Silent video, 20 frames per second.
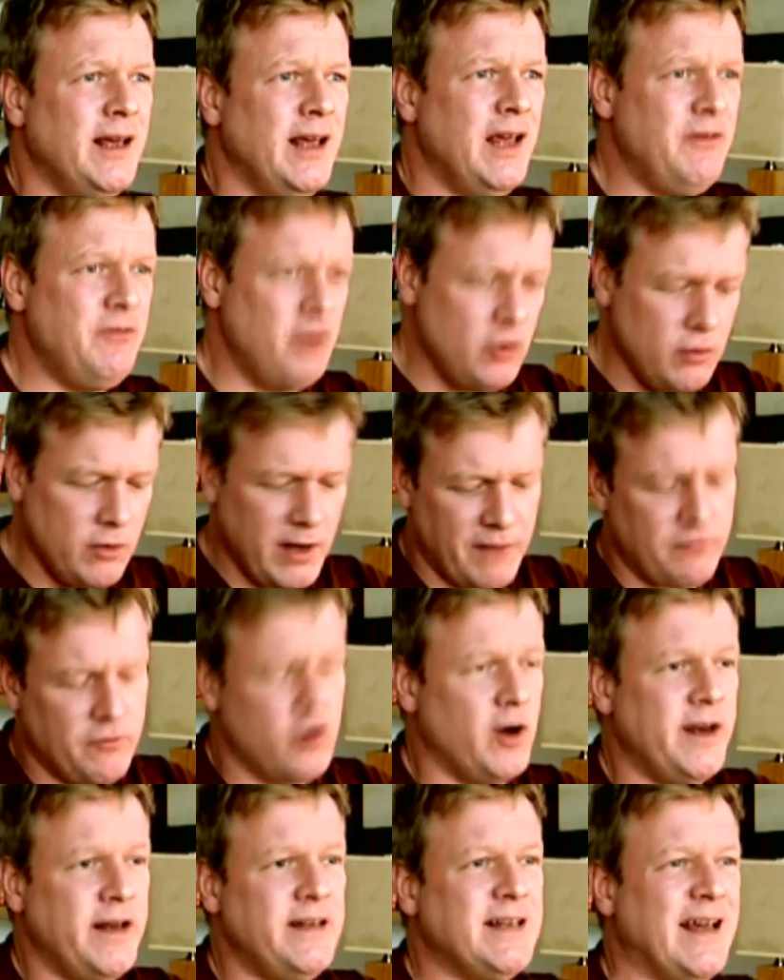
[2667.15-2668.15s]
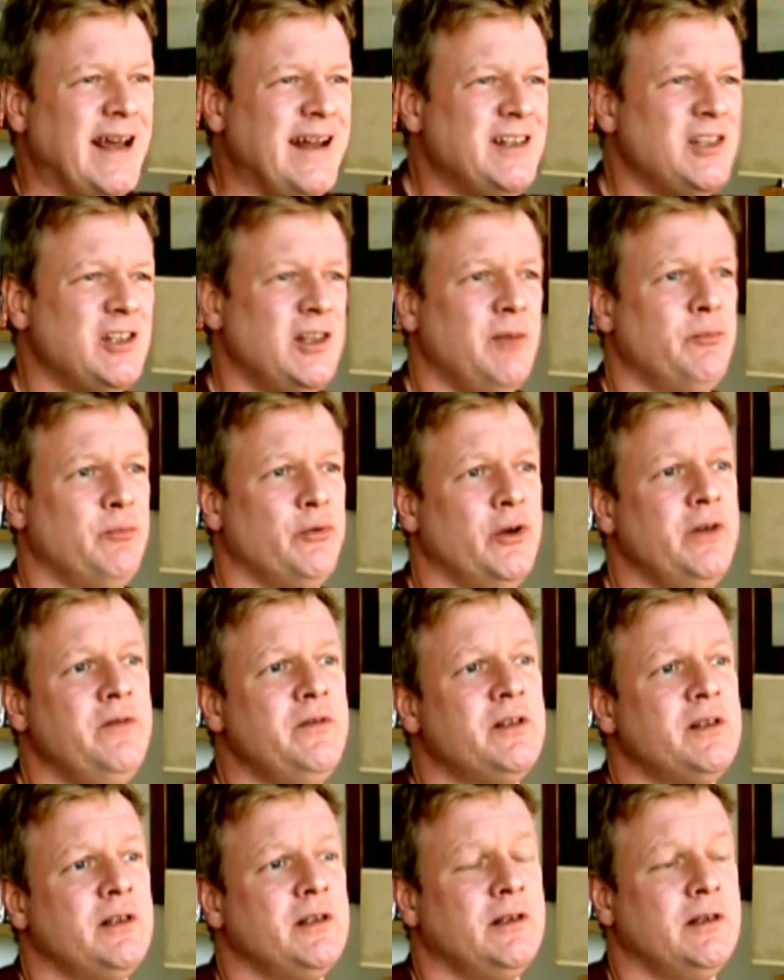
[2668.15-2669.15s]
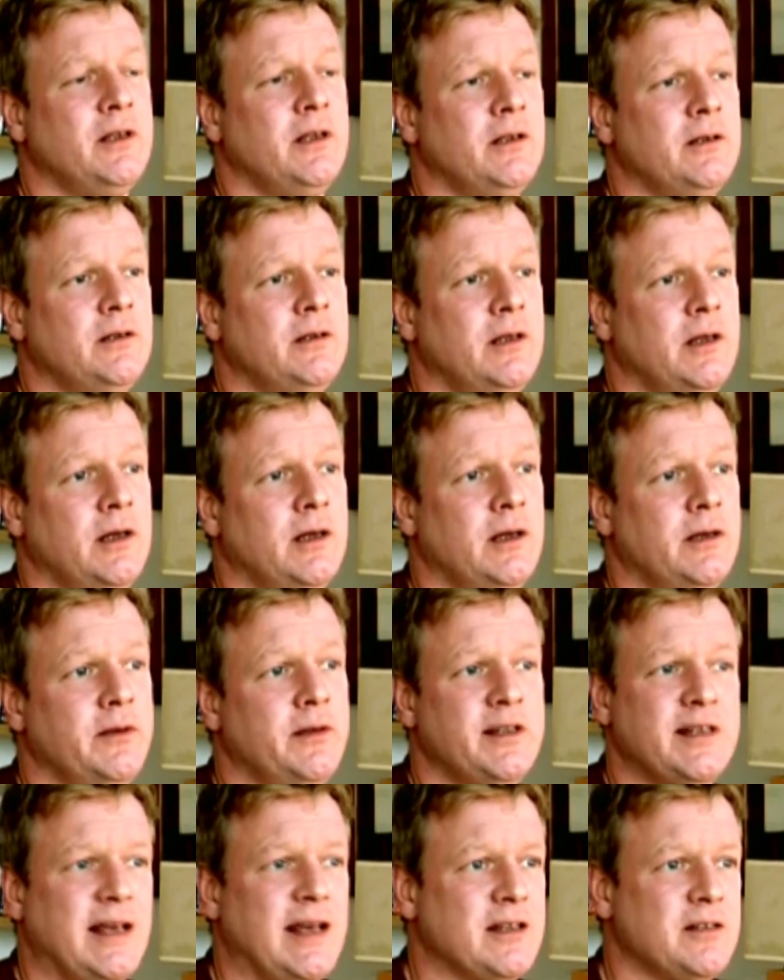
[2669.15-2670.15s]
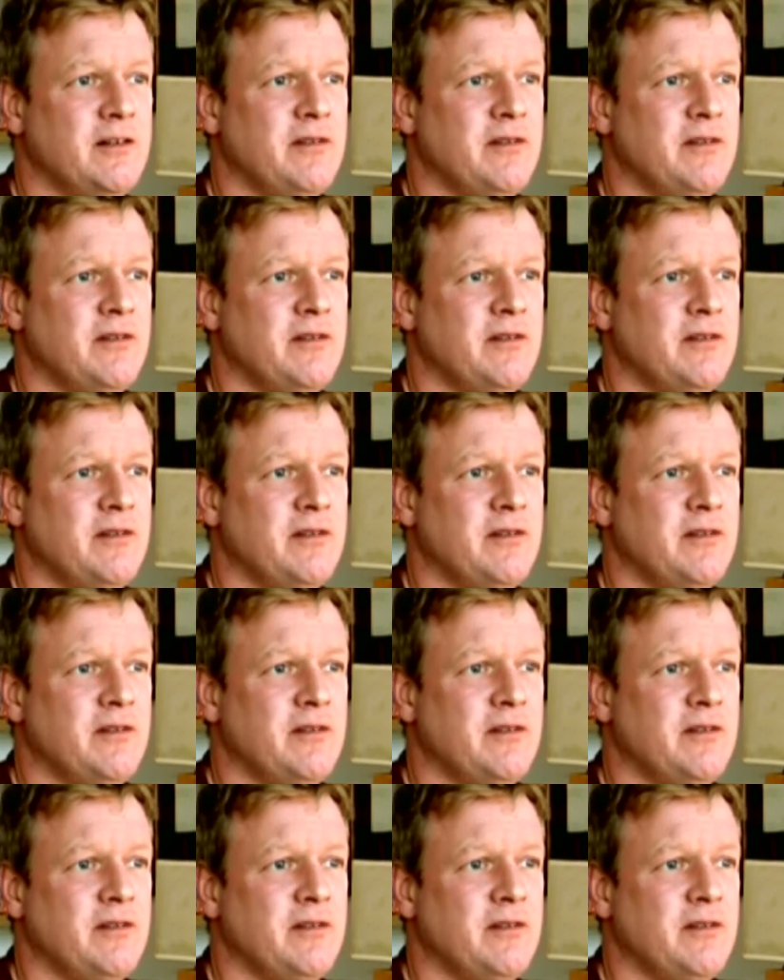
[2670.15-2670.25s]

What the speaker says: if you haven't got any data that proves that this has